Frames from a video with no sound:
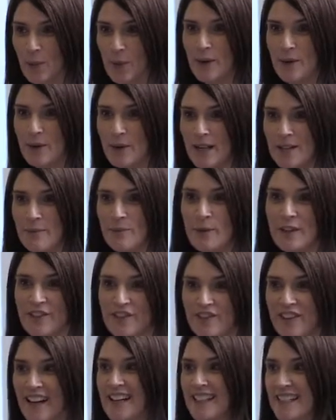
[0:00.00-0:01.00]
We're
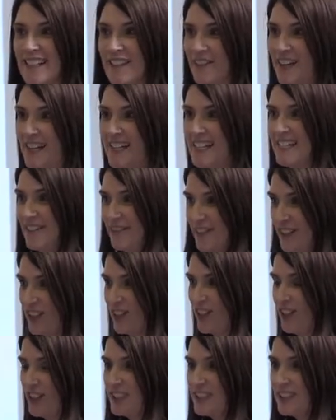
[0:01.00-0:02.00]
finding it very
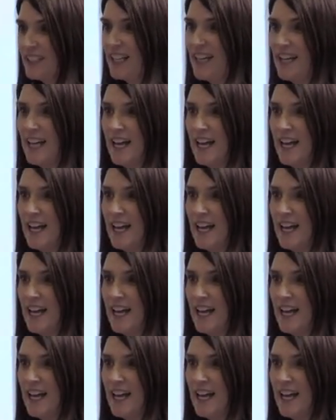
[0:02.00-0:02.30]
difficult,